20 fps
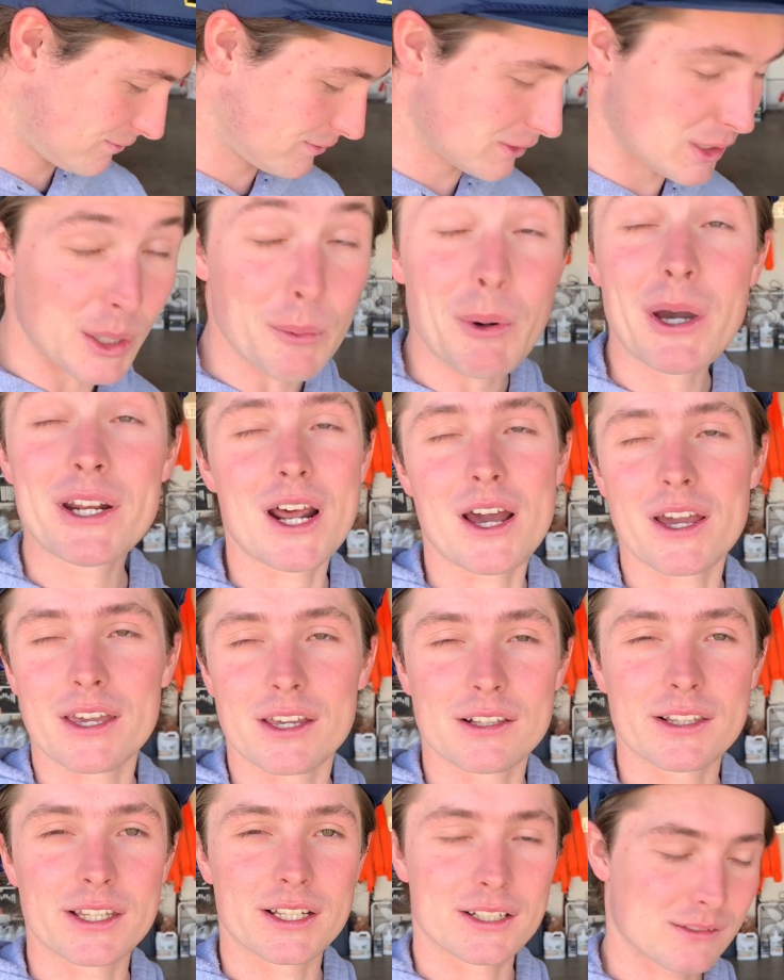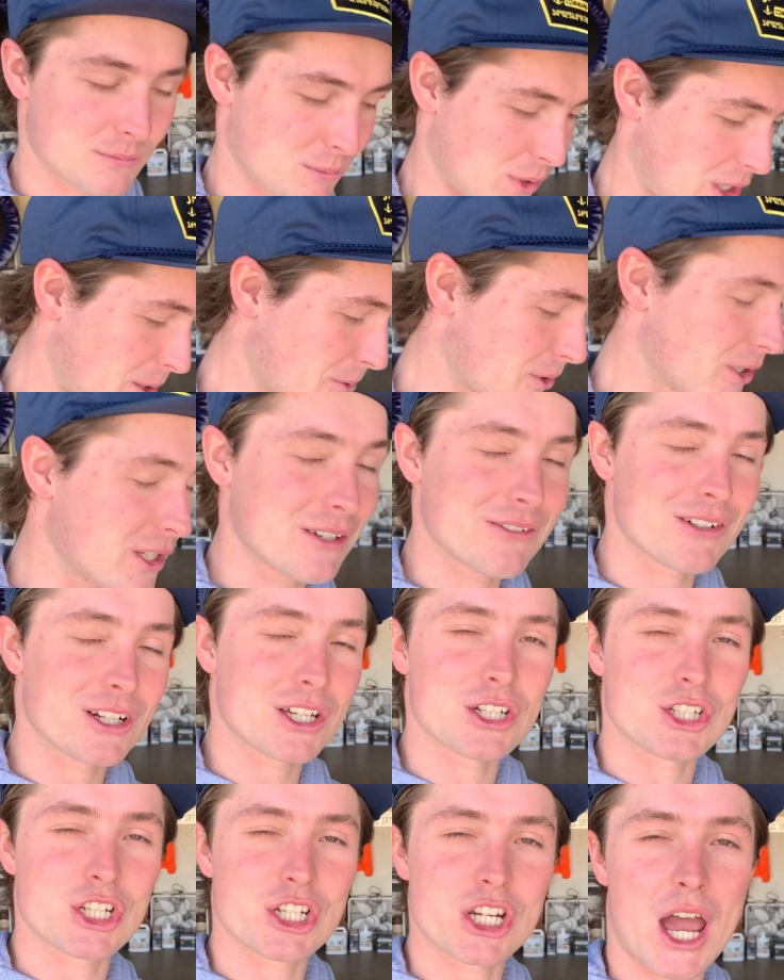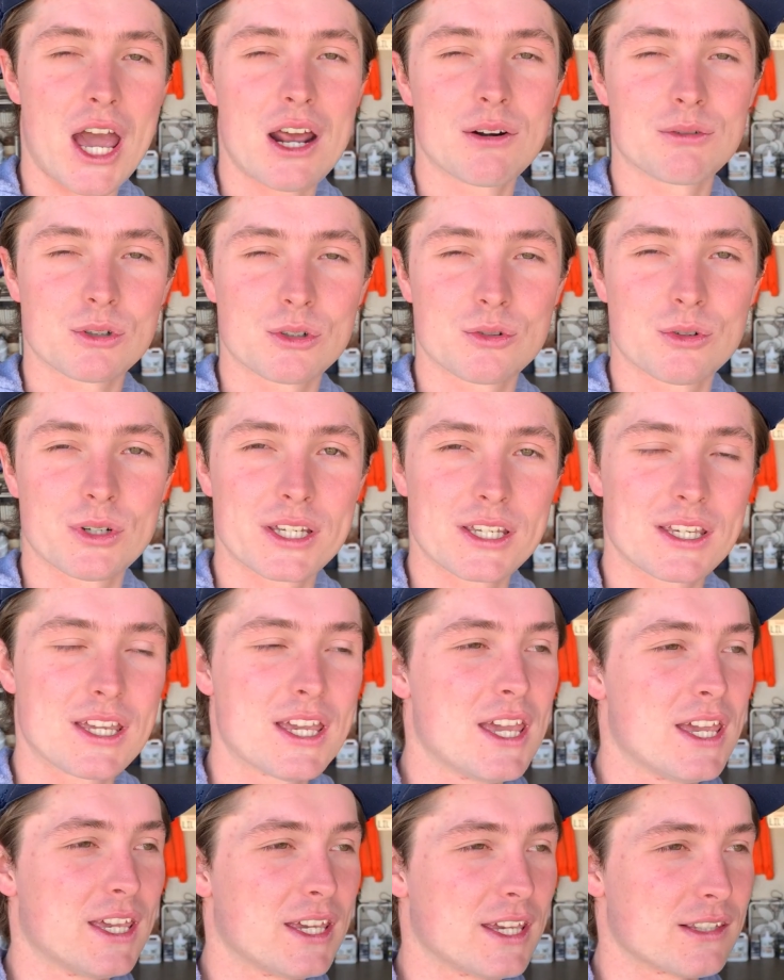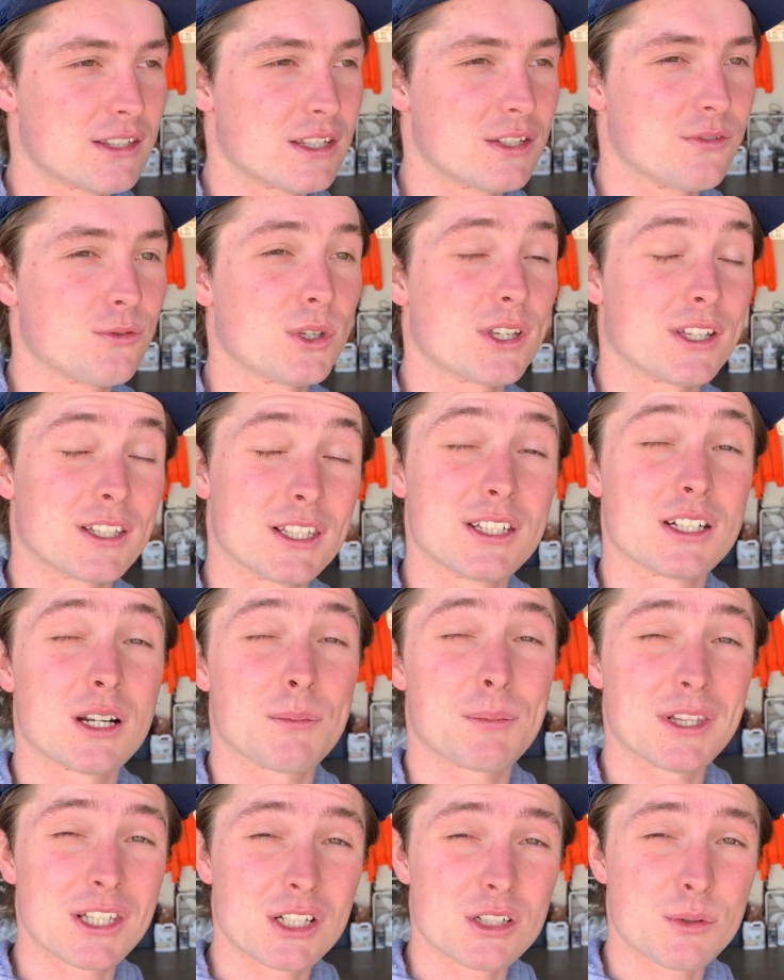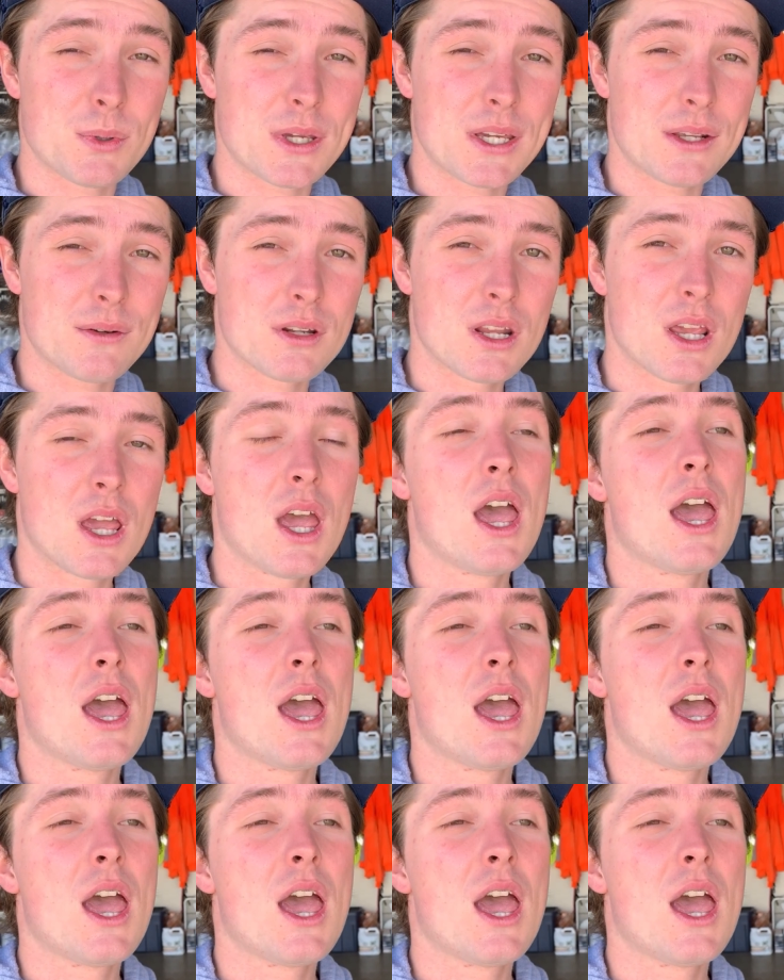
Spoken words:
not get clean, but I'm gonna give it a good shot real quick and see if we can clean it up a little bit.